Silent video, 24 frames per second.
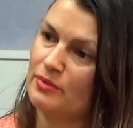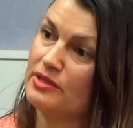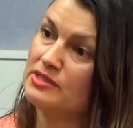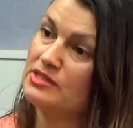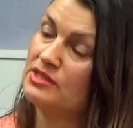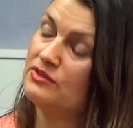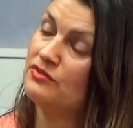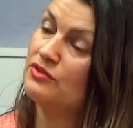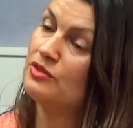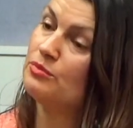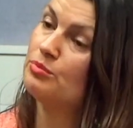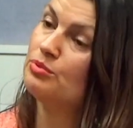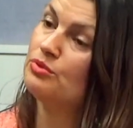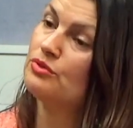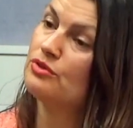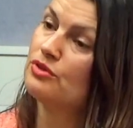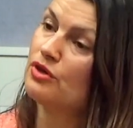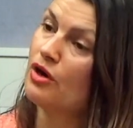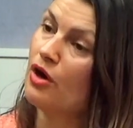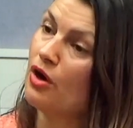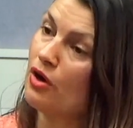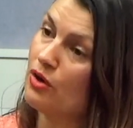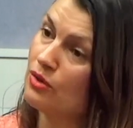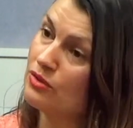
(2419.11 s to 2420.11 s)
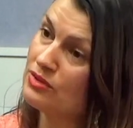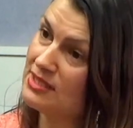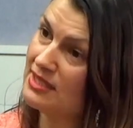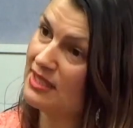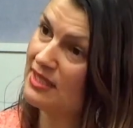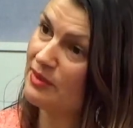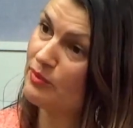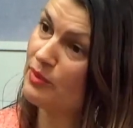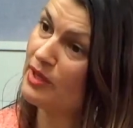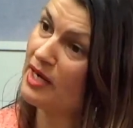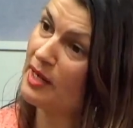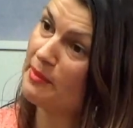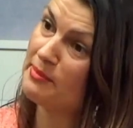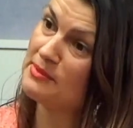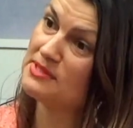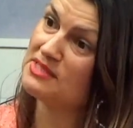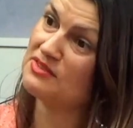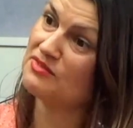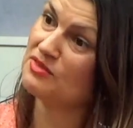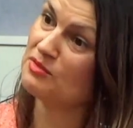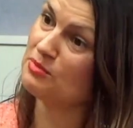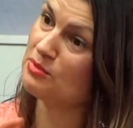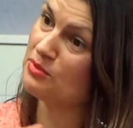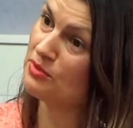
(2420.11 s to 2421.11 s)
Whereas if you put cold in, what
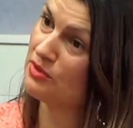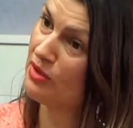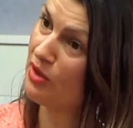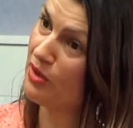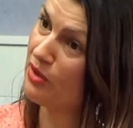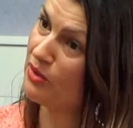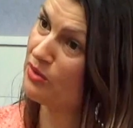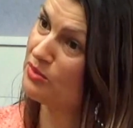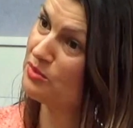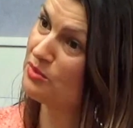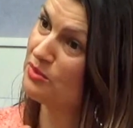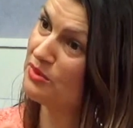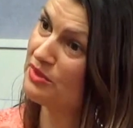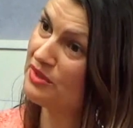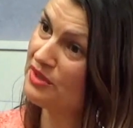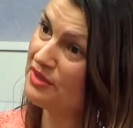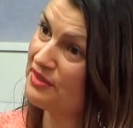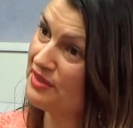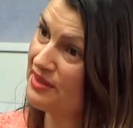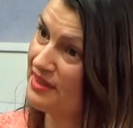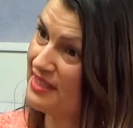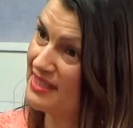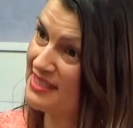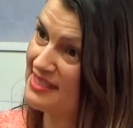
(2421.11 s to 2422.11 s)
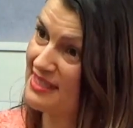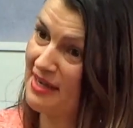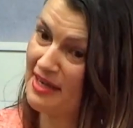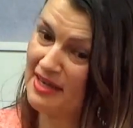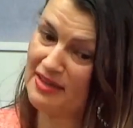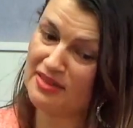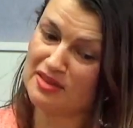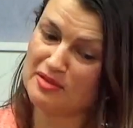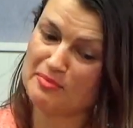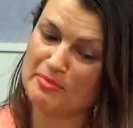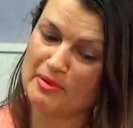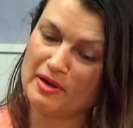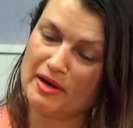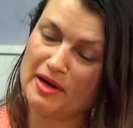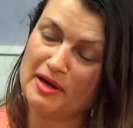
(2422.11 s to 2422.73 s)
happens if you put cold water in the